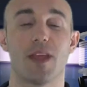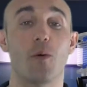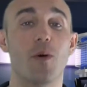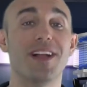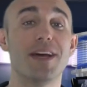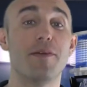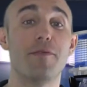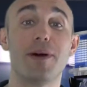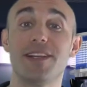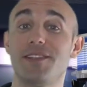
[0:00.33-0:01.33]
Welcome
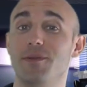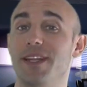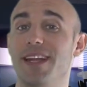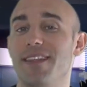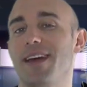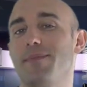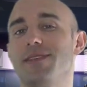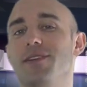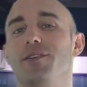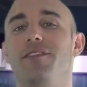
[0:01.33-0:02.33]
everybody to another
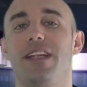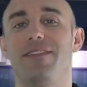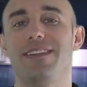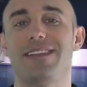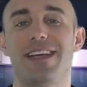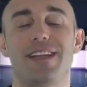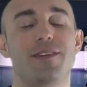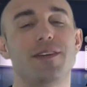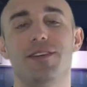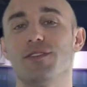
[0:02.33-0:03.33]
episode of Level 10,
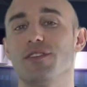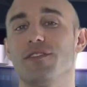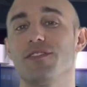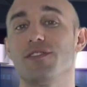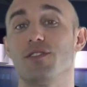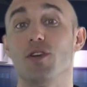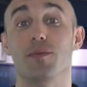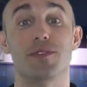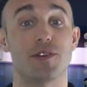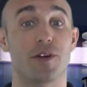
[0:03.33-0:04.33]
your Heroes of the
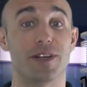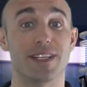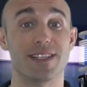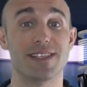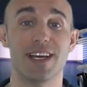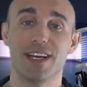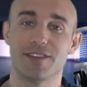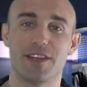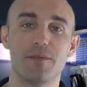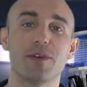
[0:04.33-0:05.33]
Storm tutorials.
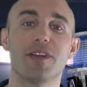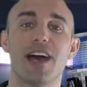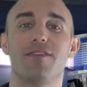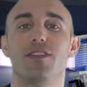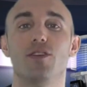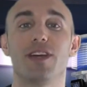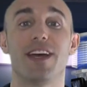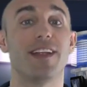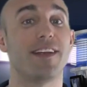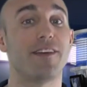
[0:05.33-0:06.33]
Today we're going to have a look
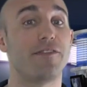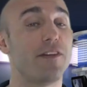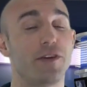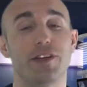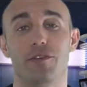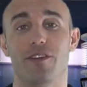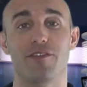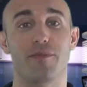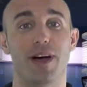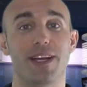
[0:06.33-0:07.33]
at a favorite hero
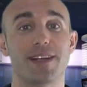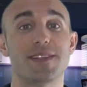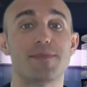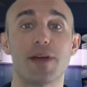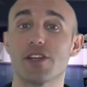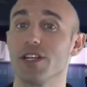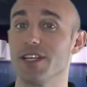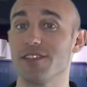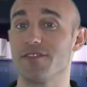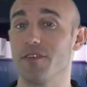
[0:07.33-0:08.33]
of mine, a
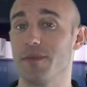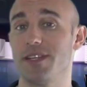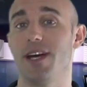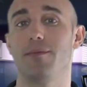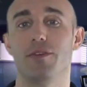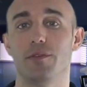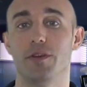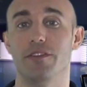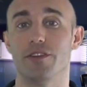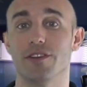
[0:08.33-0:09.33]
specialist from the Diablo
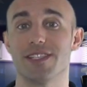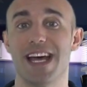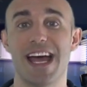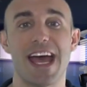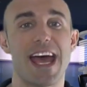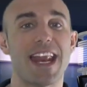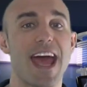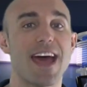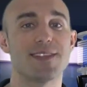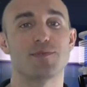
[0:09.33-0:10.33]
Universe, at
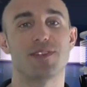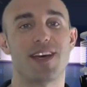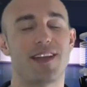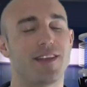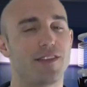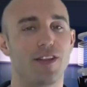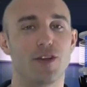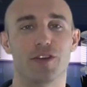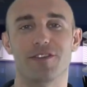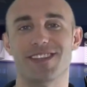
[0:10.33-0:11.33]
Azmodan, the
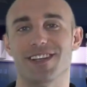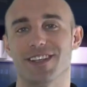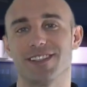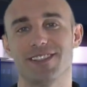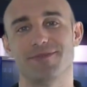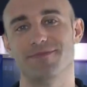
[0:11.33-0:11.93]
Lord of the Dunks.